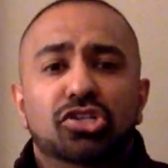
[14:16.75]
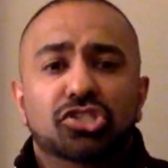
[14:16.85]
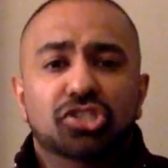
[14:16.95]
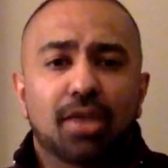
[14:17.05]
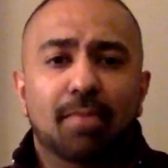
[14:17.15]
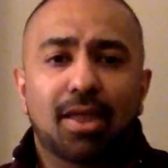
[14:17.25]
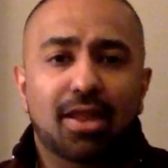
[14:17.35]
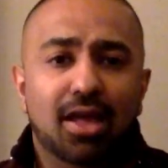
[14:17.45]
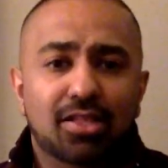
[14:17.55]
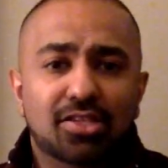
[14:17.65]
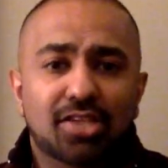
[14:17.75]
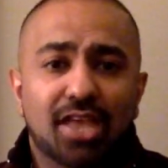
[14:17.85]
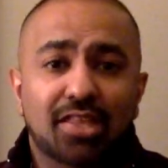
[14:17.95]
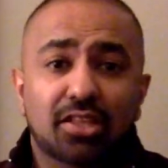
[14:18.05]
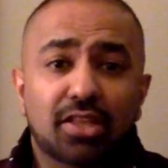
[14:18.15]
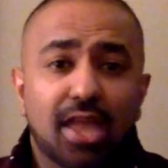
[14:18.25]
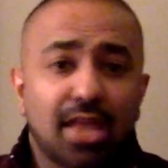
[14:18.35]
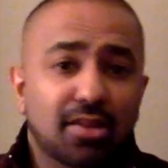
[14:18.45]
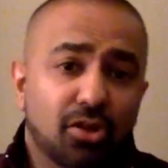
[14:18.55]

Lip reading: share my knowledge, and